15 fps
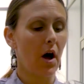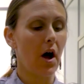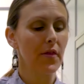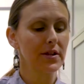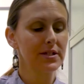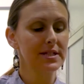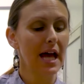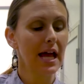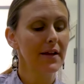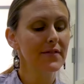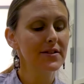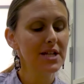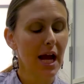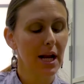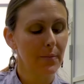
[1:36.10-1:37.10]
On the side of
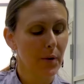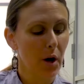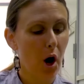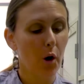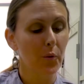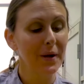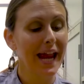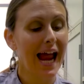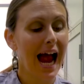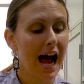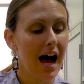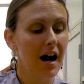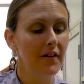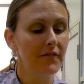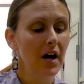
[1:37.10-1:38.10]
the Dynapro, we
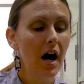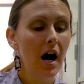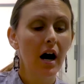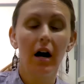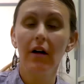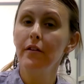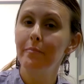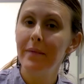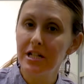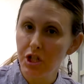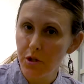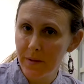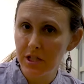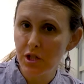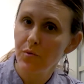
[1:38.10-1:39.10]
have all the
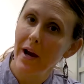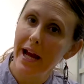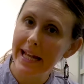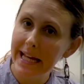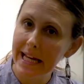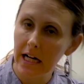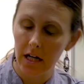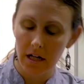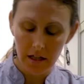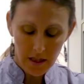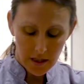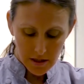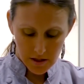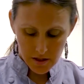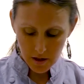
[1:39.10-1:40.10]
measurements right here.
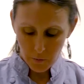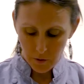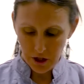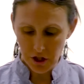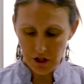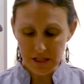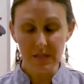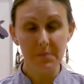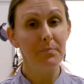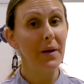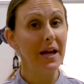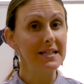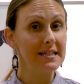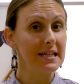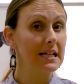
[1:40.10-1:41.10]
So when you're just
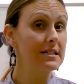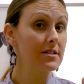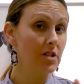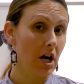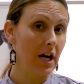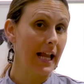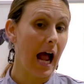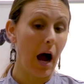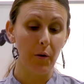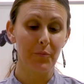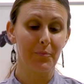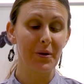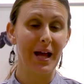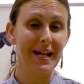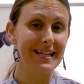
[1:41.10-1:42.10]
basic starting out
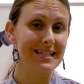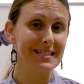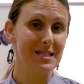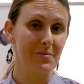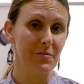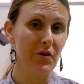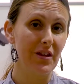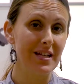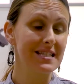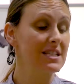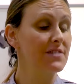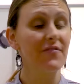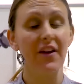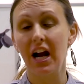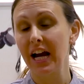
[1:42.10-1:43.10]
with blending smoothies,
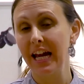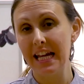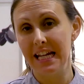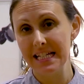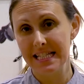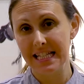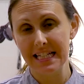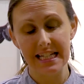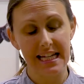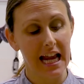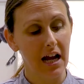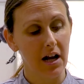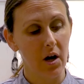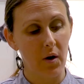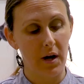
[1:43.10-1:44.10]
it's very easy to
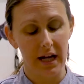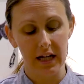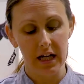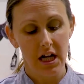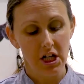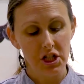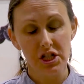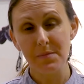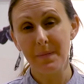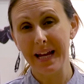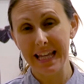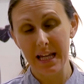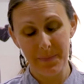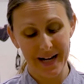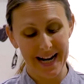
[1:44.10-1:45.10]
get going just by
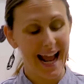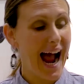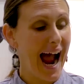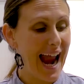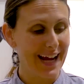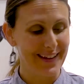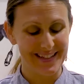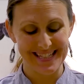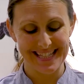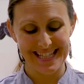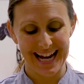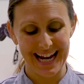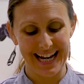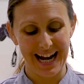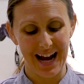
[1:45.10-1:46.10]
keeping an eye on the
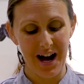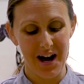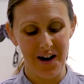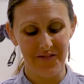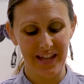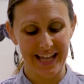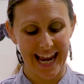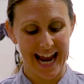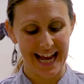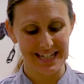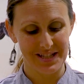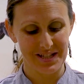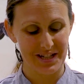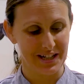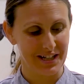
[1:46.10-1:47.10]
side of the
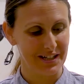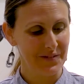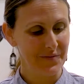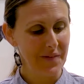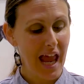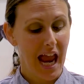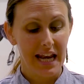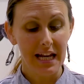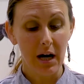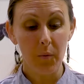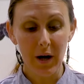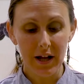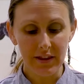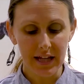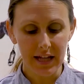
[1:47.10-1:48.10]
canister. Now,
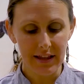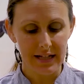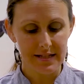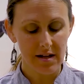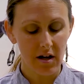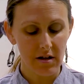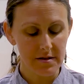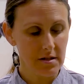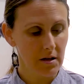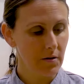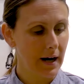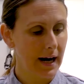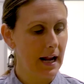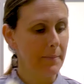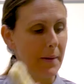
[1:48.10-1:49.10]
one thing that's also
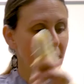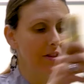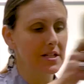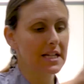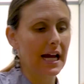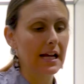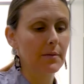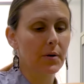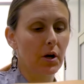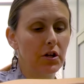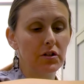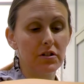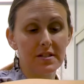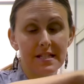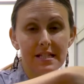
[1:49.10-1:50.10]
great about the Dynapro,
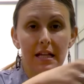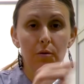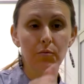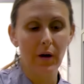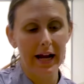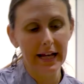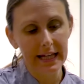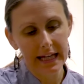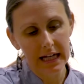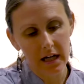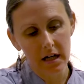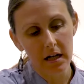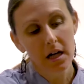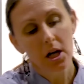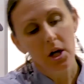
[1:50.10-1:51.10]
you'll see right
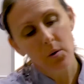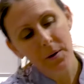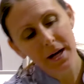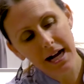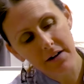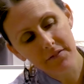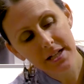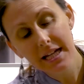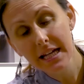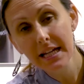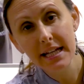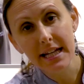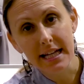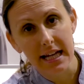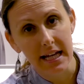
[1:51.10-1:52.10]
here, we have an
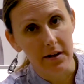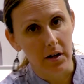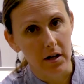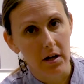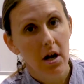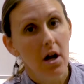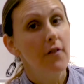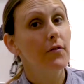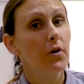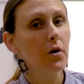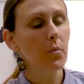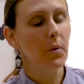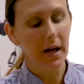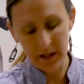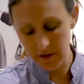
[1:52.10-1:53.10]
indicator for
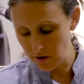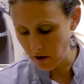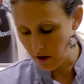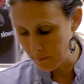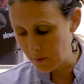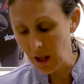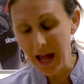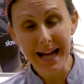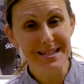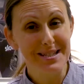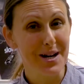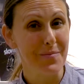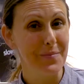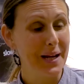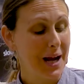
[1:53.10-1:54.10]
when your blends
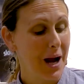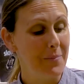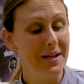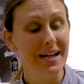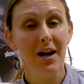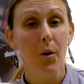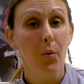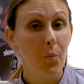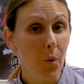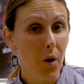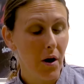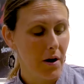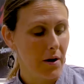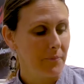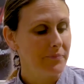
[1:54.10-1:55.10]
are becoming
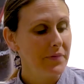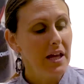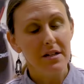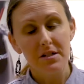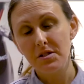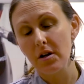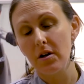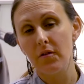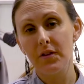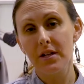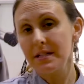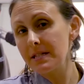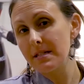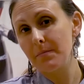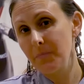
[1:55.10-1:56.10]
warm. So
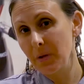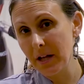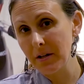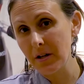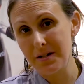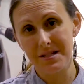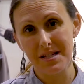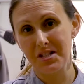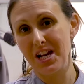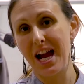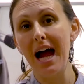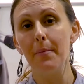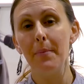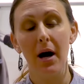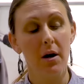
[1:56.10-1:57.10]
this blender is such a
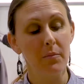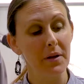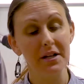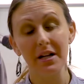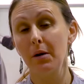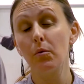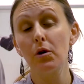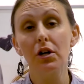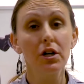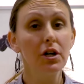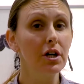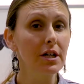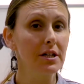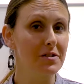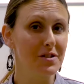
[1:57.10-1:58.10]
high power blender, it will
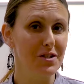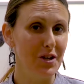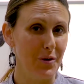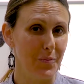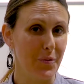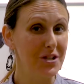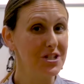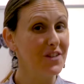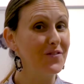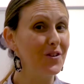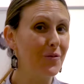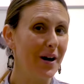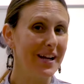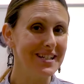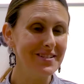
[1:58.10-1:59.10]
cook a soup, which if
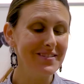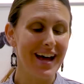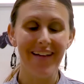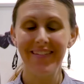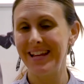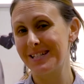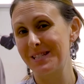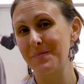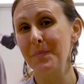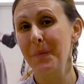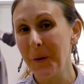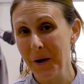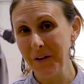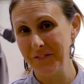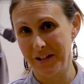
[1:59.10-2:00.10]
you want to do that, it's
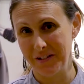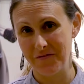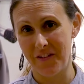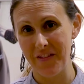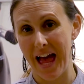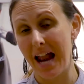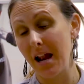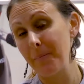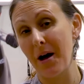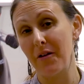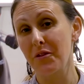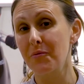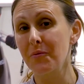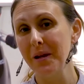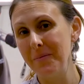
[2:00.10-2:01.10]
perfect for that,
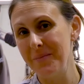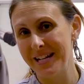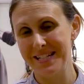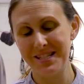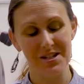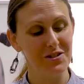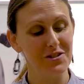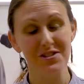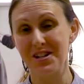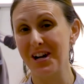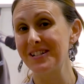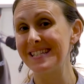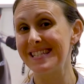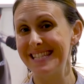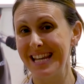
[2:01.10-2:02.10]
about 3 minutes and you'll
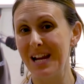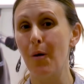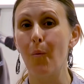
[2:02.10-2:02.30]
start to see it